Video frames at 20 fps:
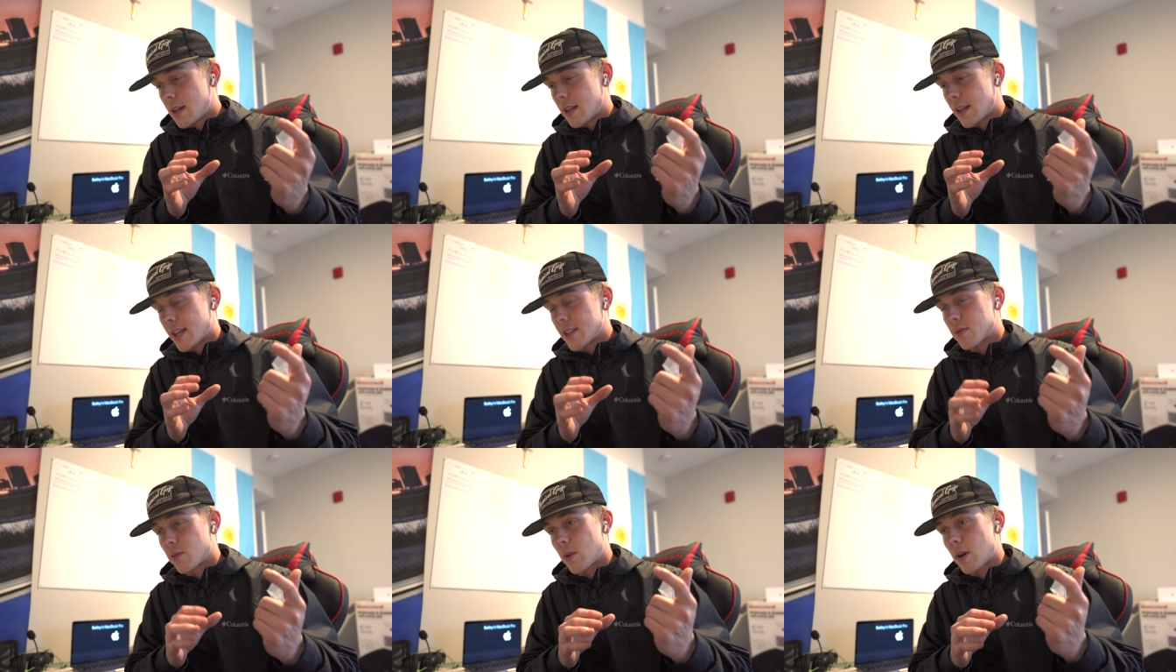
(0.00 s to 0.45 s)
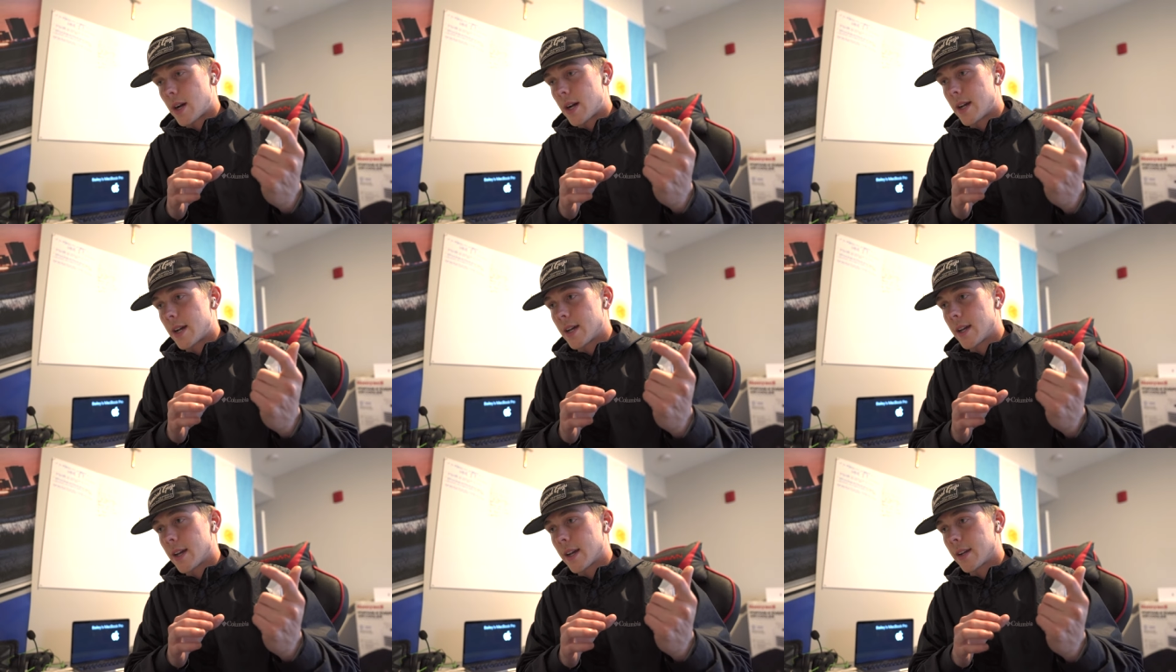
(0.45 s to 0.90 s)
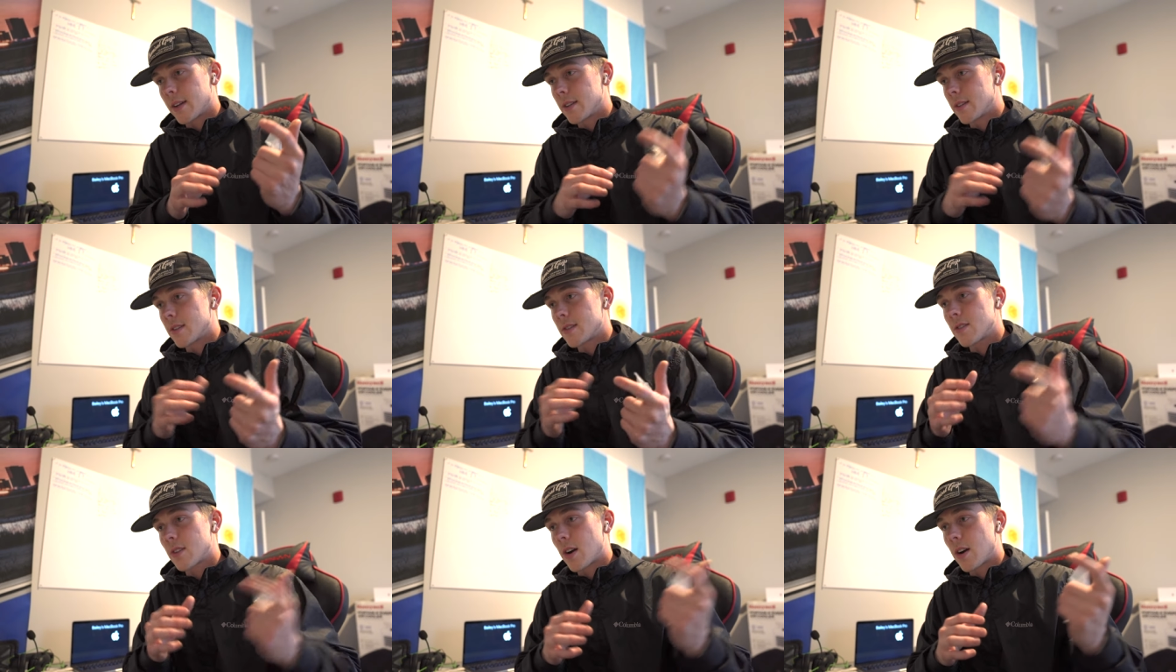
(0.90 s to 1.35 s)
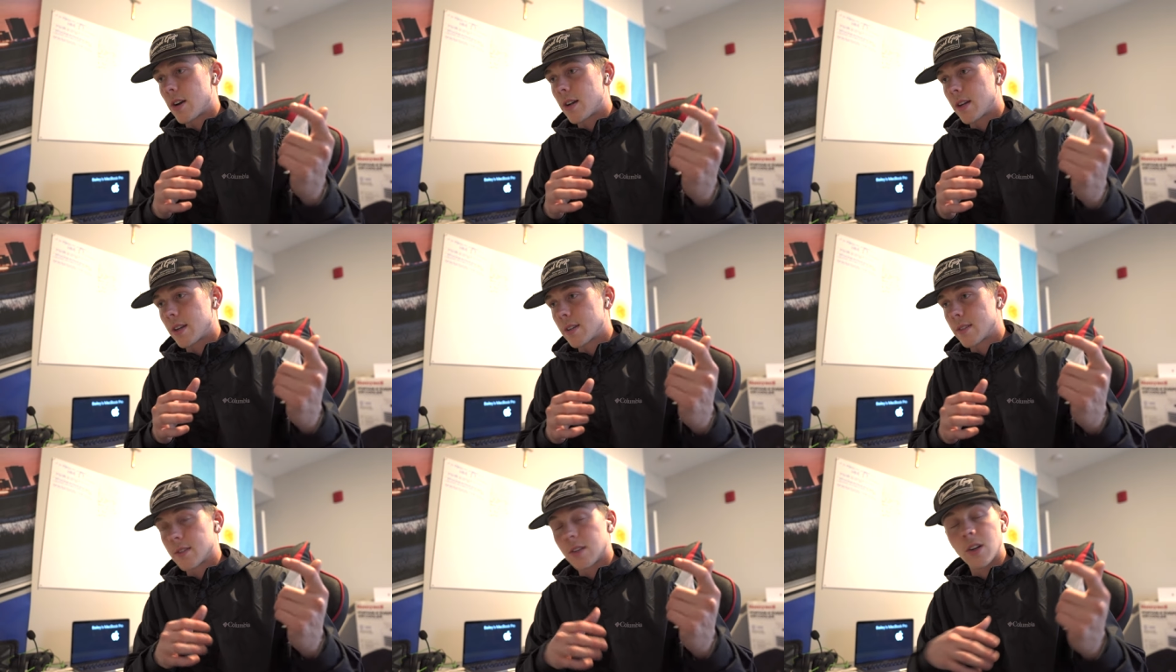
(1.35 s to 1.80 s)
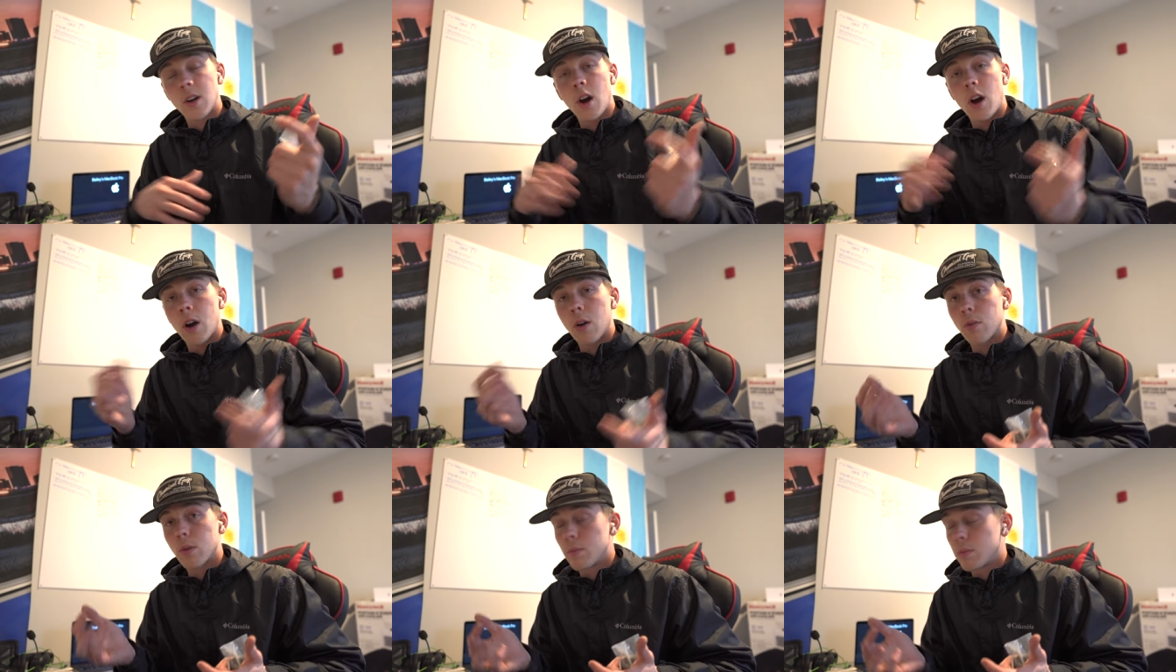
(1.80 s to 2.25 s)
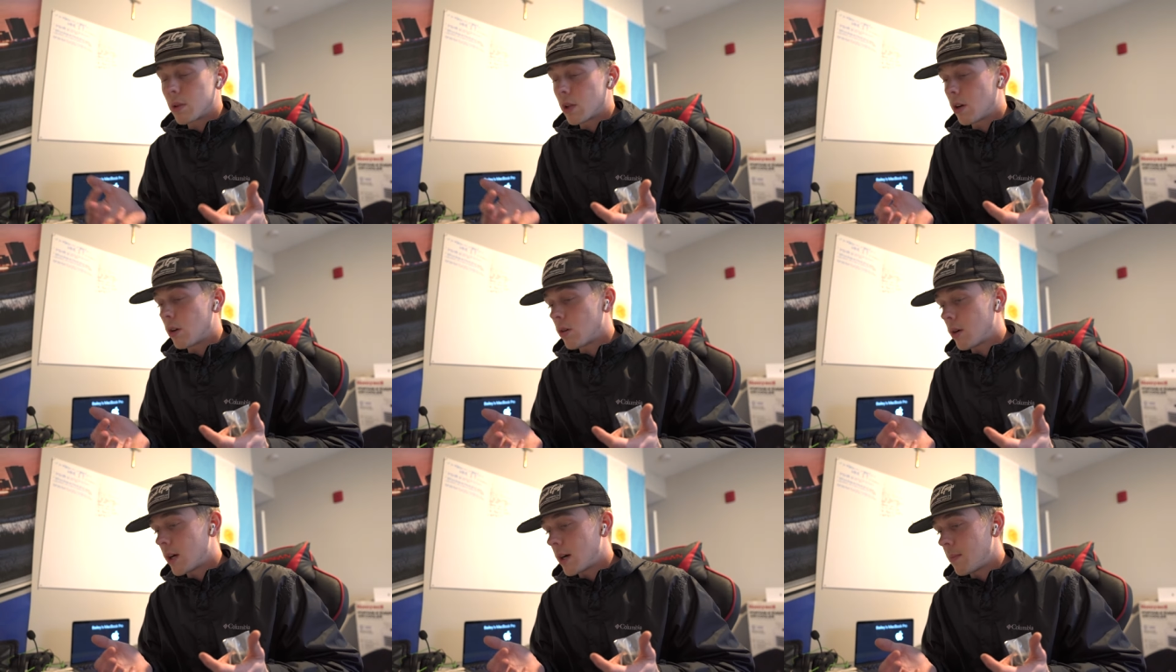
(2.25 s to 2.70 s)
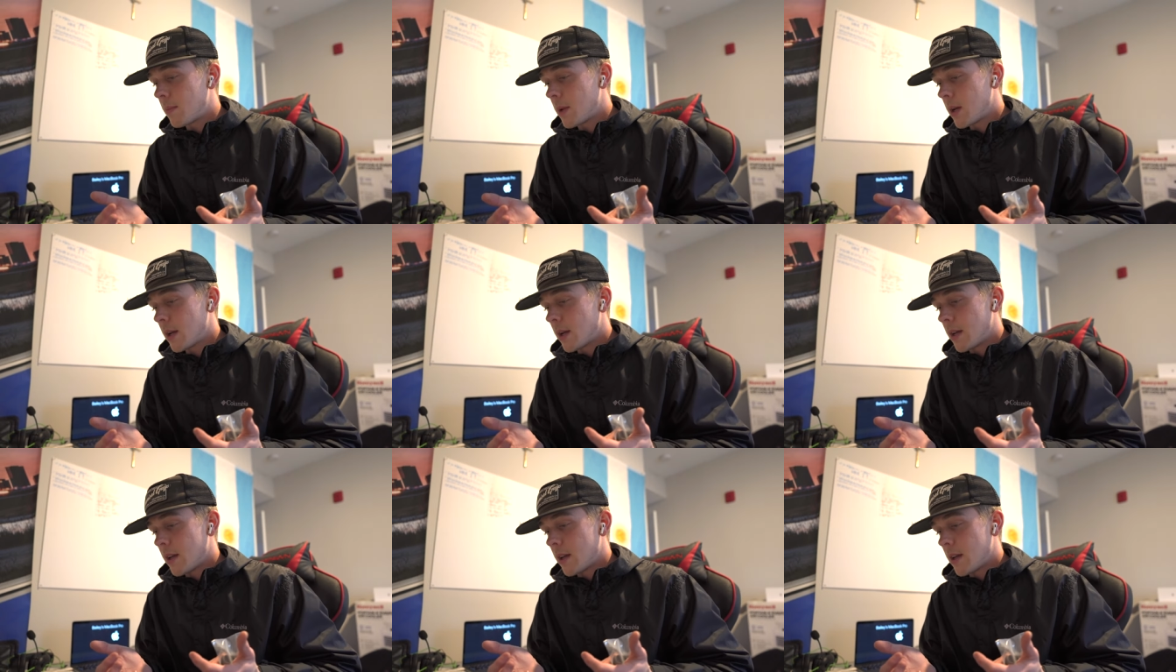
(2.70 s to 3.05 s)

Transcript: That's why I couldn't start it, because the car would blow up.